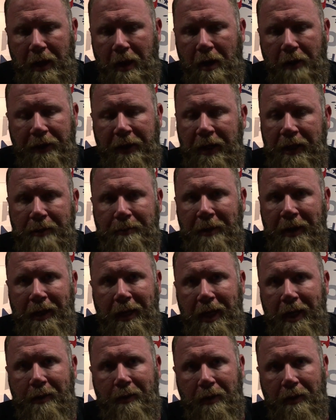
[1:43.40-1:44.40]
all things
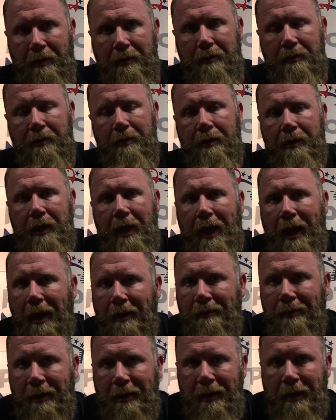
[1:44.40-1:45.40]
being equal, yeah,
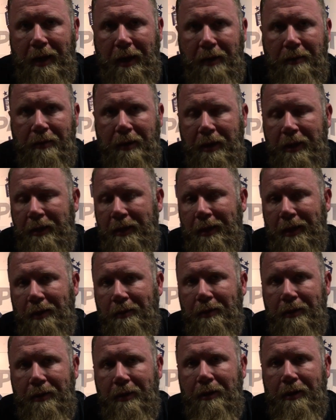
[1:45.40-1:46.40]
I run I run it in the
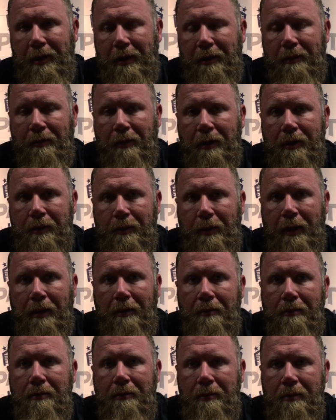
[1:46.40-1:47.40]
lower third and it works
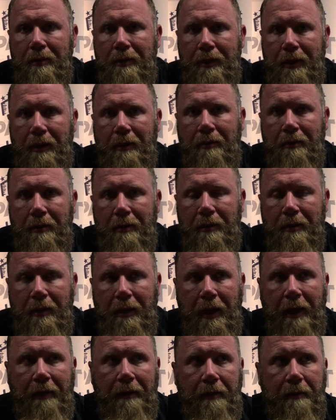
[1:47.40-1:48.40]
well. So
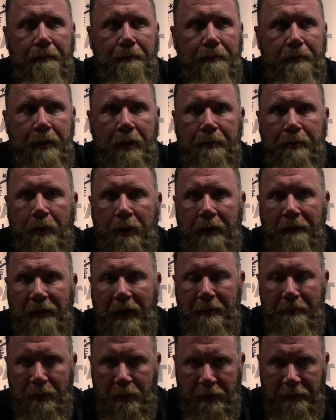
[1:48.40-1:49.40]
yeah, your point of
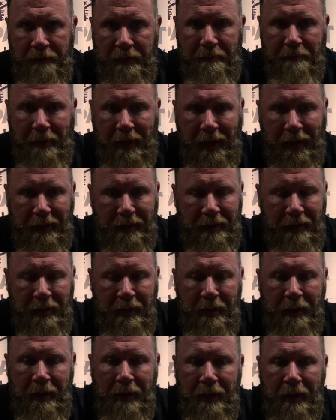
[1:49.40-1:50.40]
aim, point of impact,
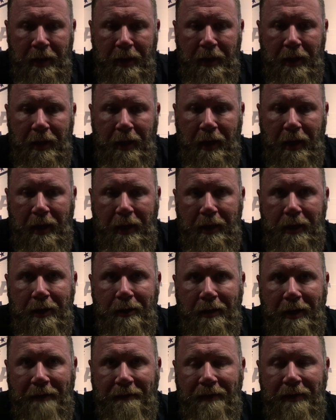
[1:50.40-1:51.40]
uh, you
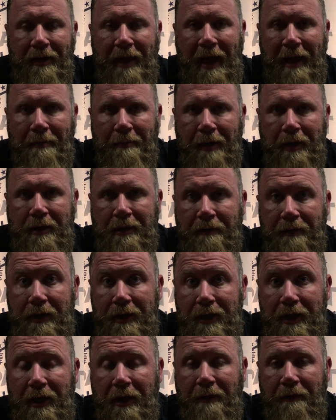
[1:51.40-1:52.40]
don't have that much of a
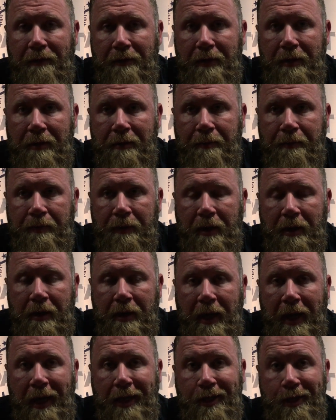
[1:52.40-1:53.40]
shift
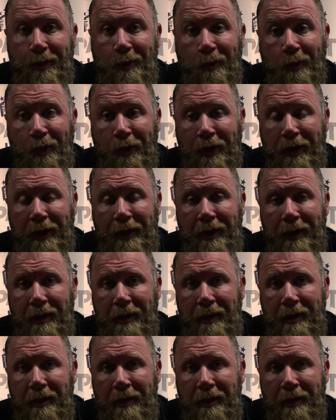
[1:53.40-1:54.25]
as you would